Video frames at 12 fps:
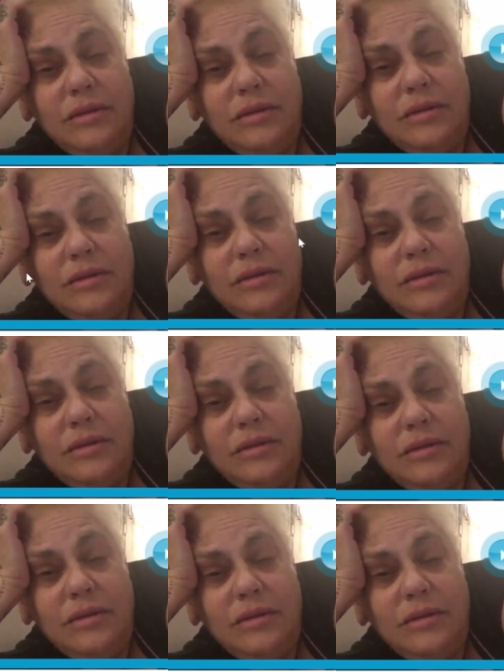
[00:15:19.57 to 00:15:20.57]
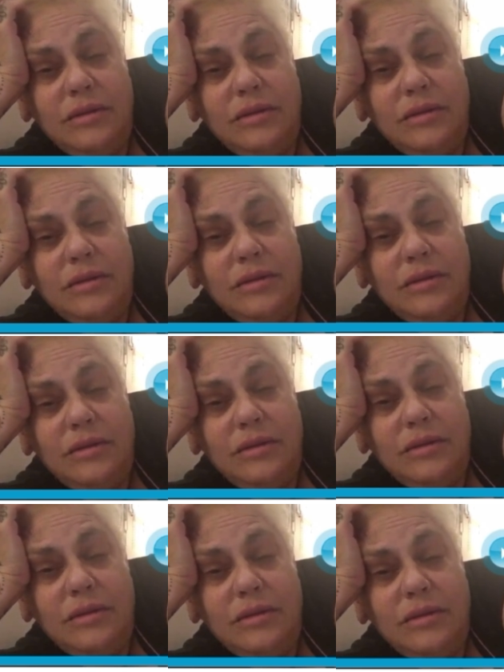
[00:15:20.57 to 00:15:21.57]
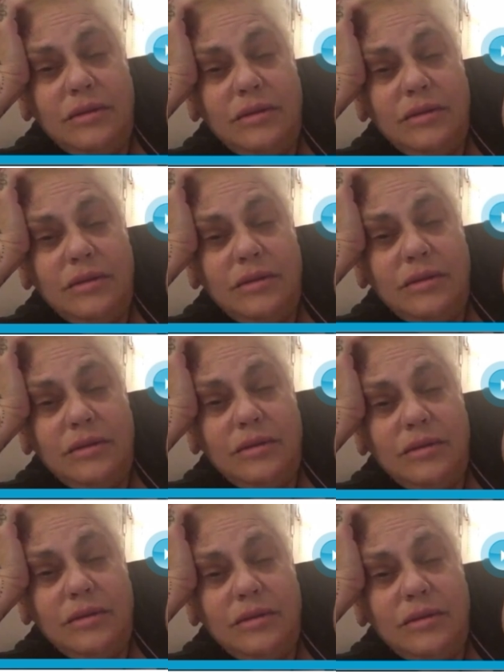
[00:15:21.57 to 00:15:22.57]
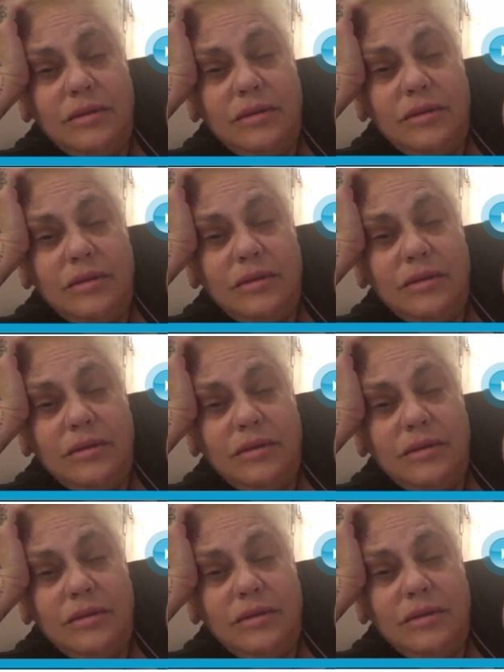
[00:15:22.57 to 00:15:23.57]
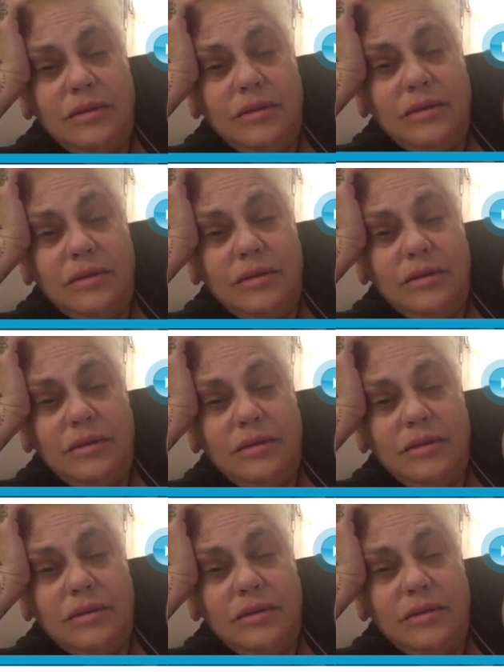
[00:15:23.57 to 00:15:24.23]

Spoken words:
[no speech]